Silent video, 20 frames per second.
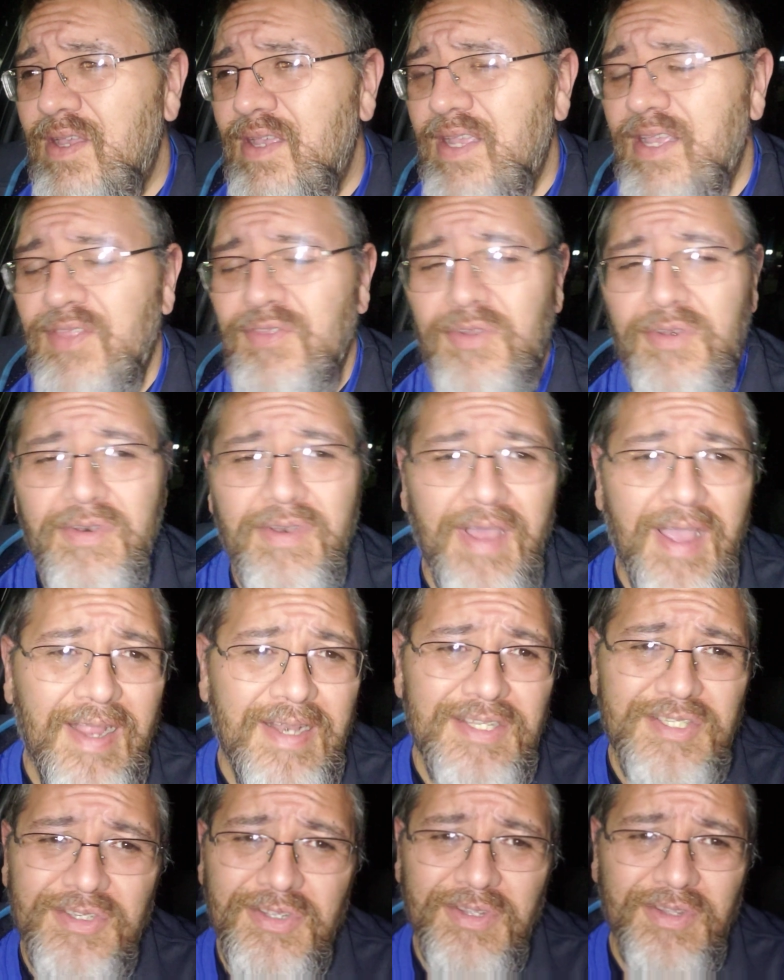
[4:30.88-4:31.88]
either
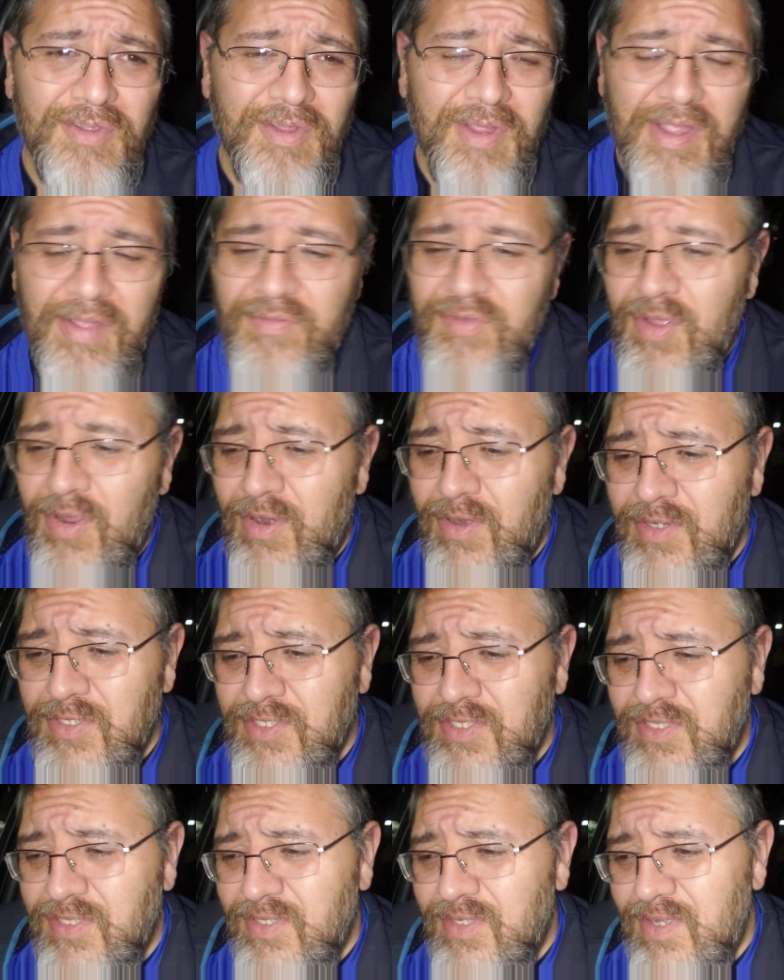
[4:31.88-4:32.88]
nights or
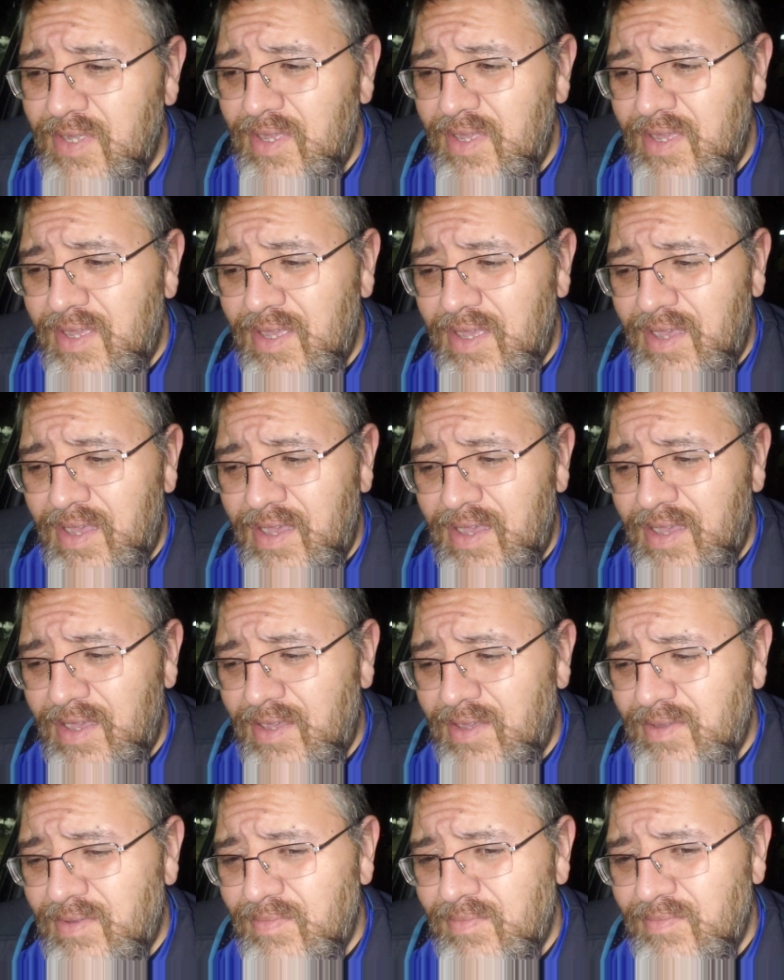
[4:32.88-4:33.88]
graveyards
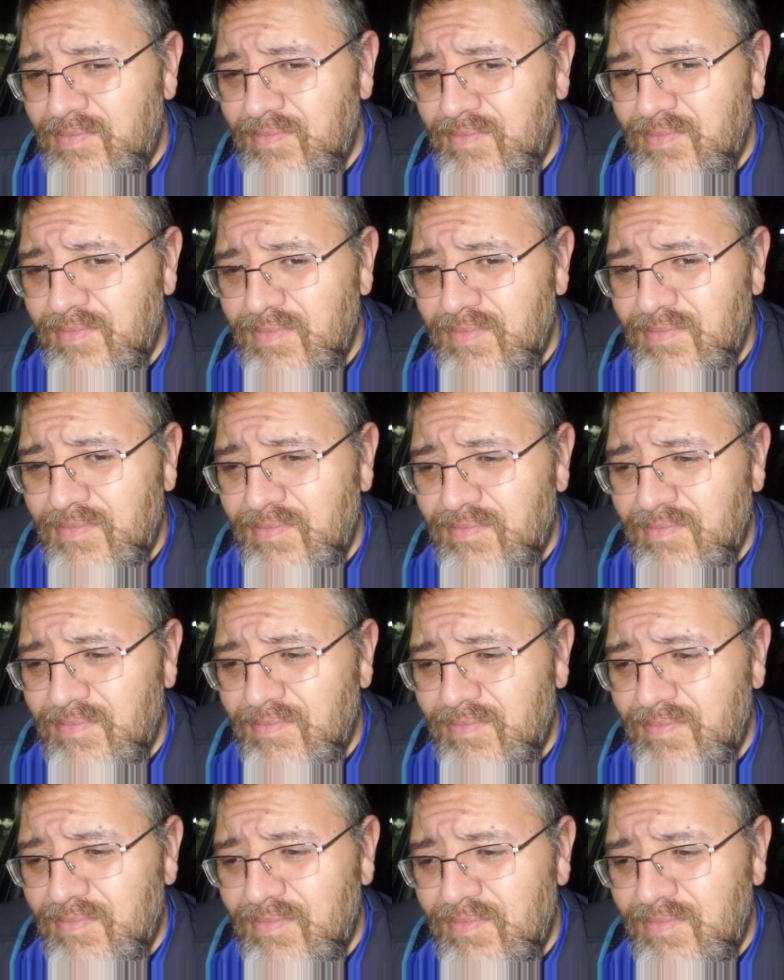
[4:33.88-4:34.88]

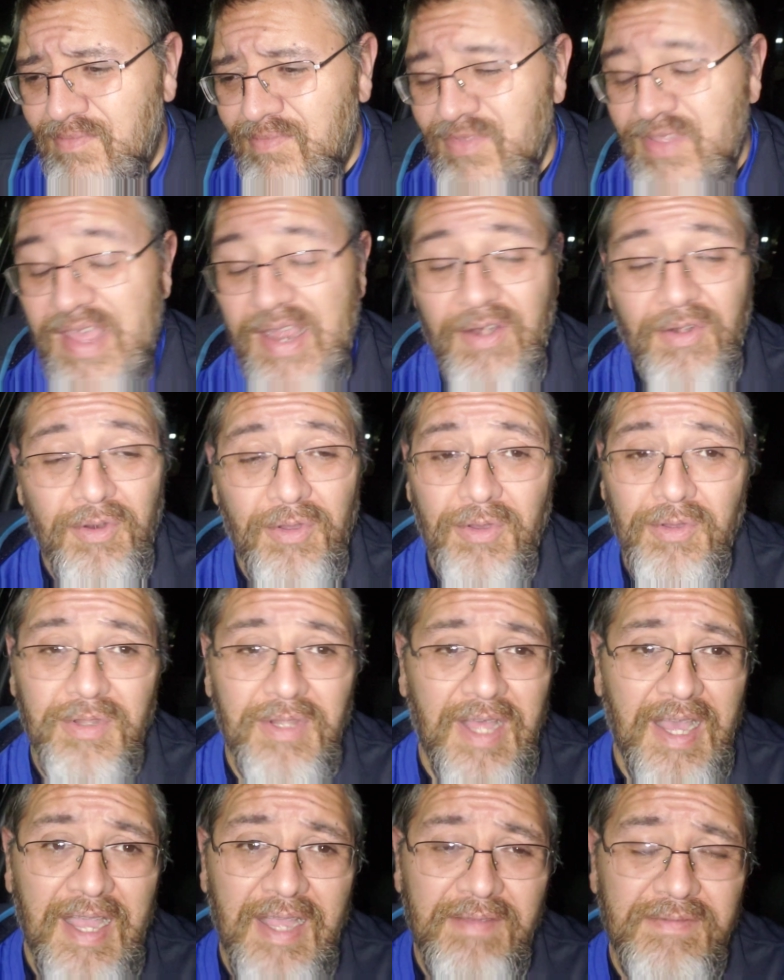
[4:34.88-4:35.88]
their whole
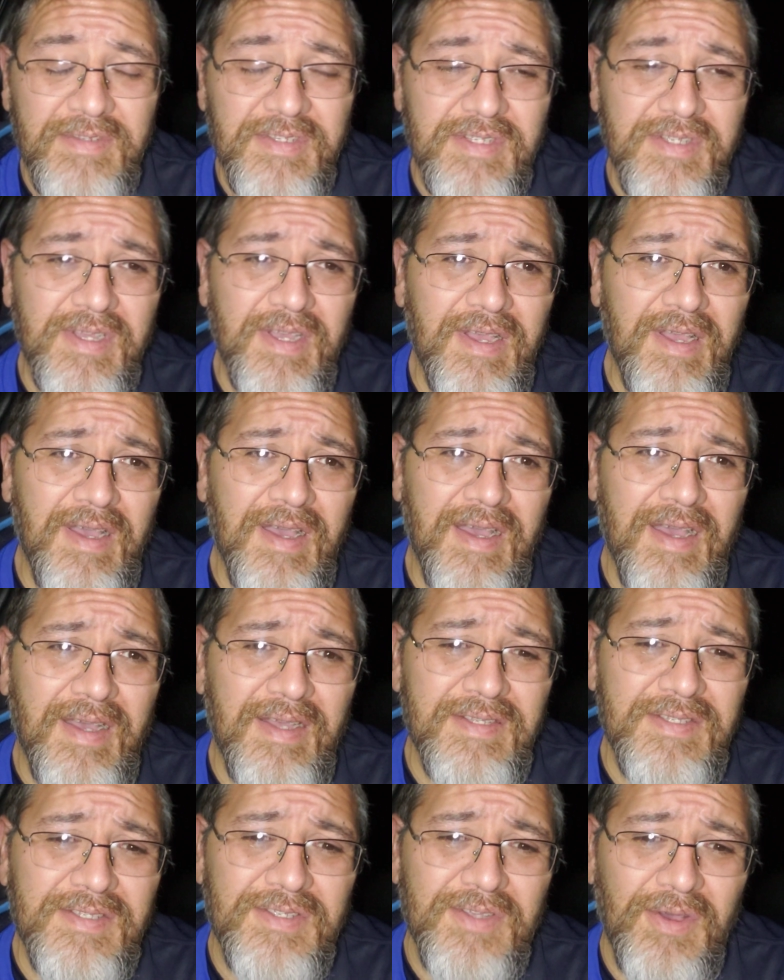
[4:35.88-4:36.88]
lives.
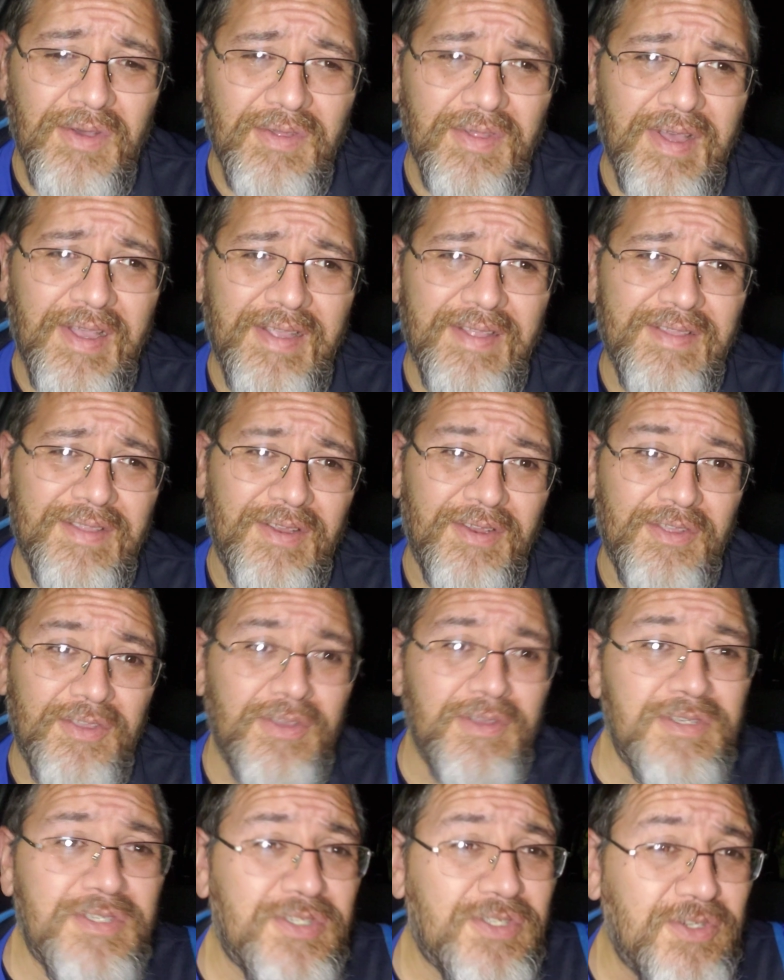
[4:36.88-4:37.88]
So, like, they're
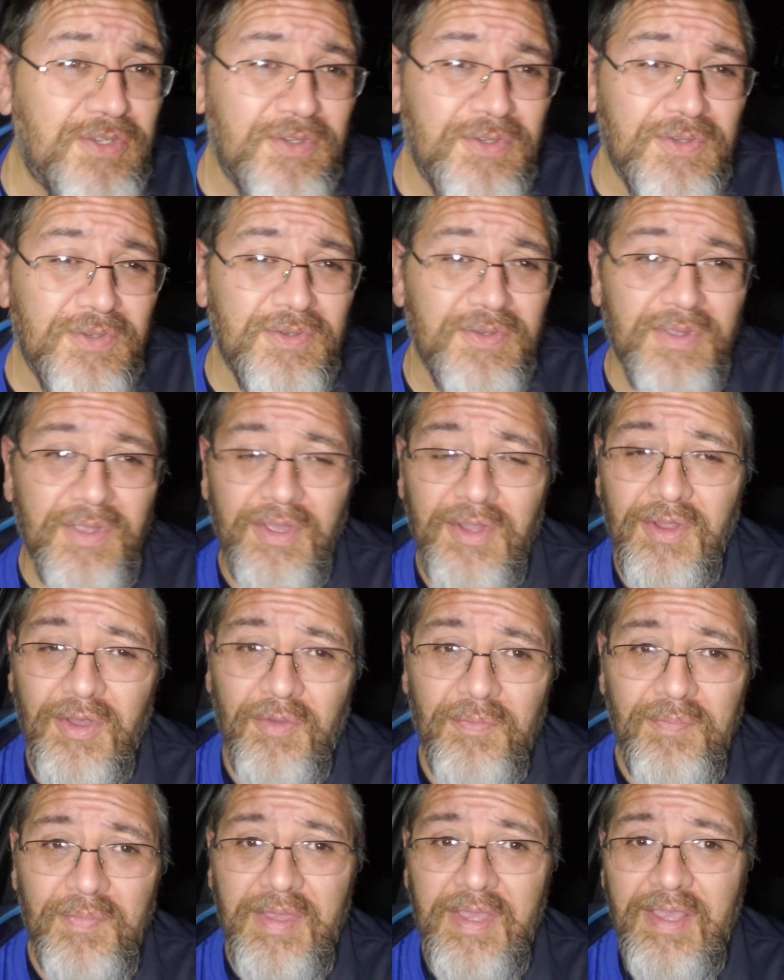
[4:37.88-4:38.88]
used to, you
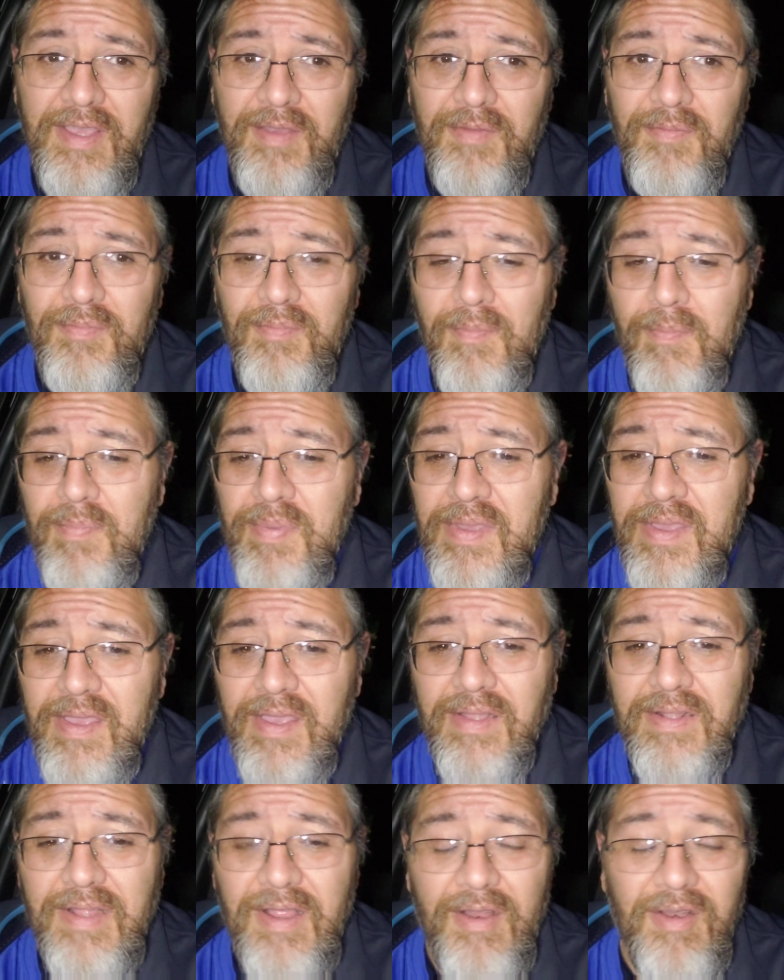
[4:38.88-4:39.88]
know, me
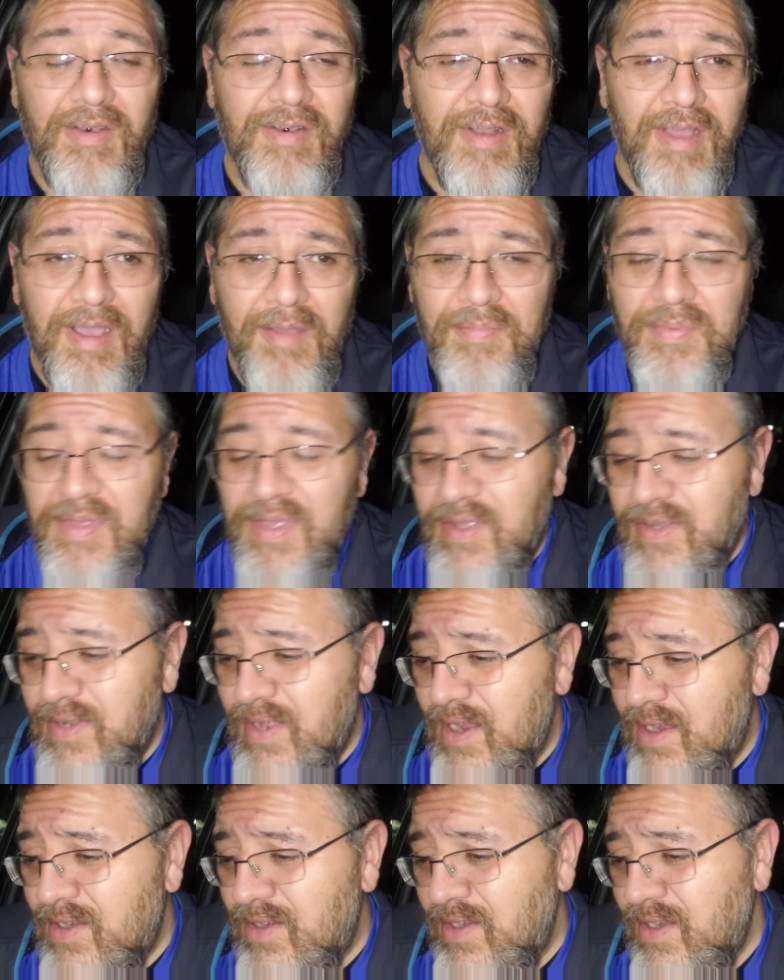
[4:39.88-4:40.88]
being there or not being
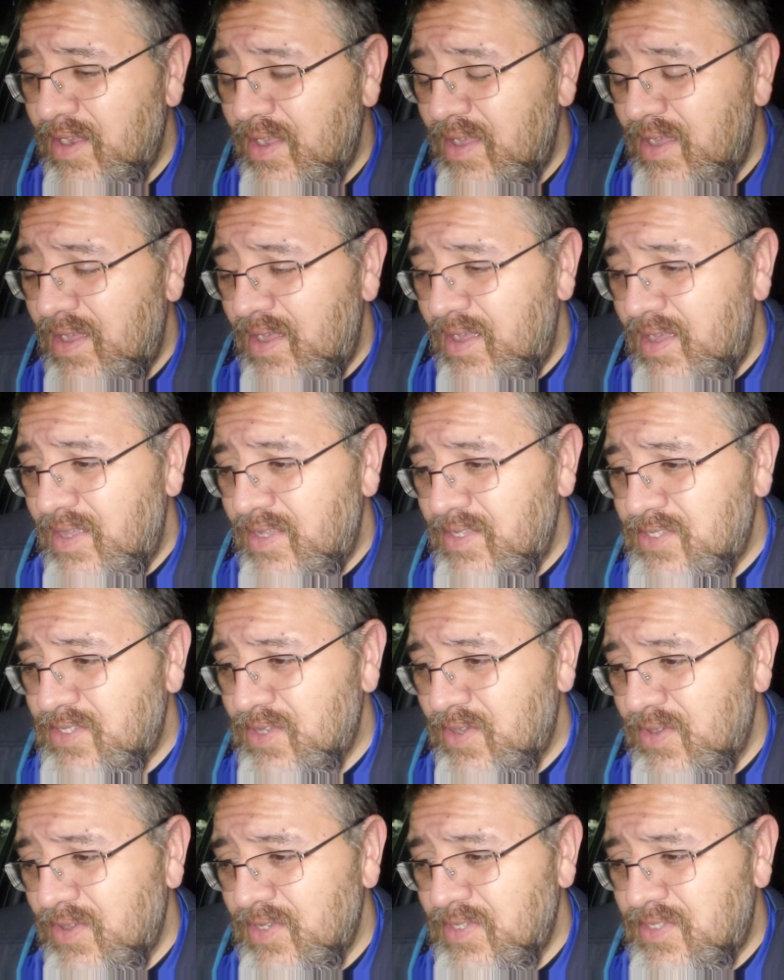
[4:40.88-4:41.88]
there.
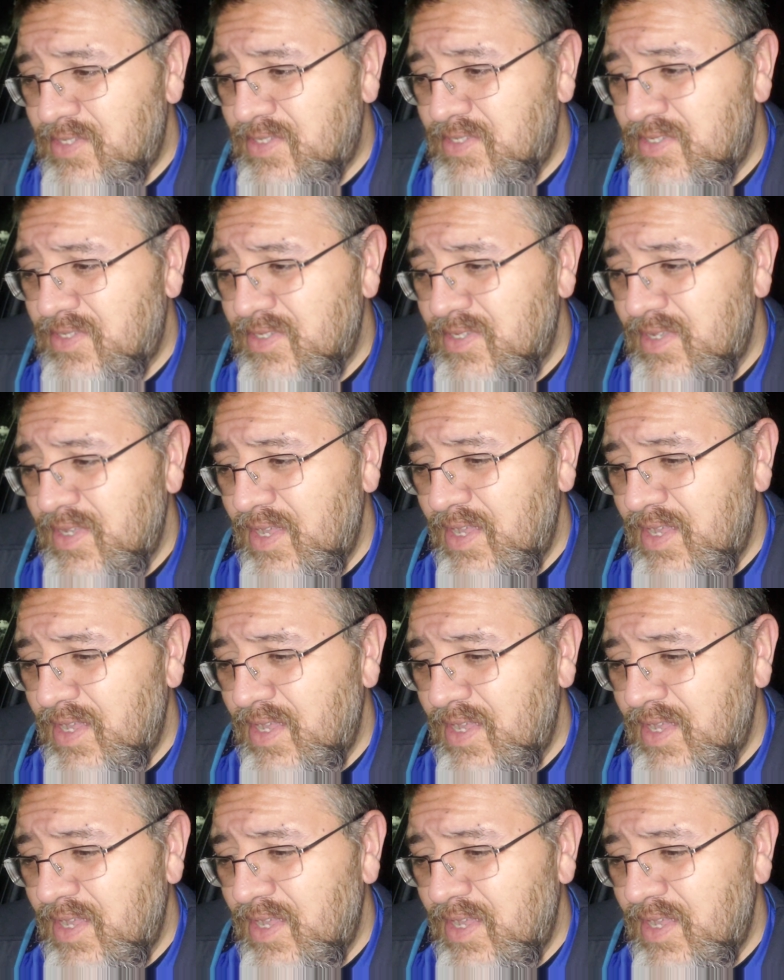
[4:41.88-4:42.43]
So it's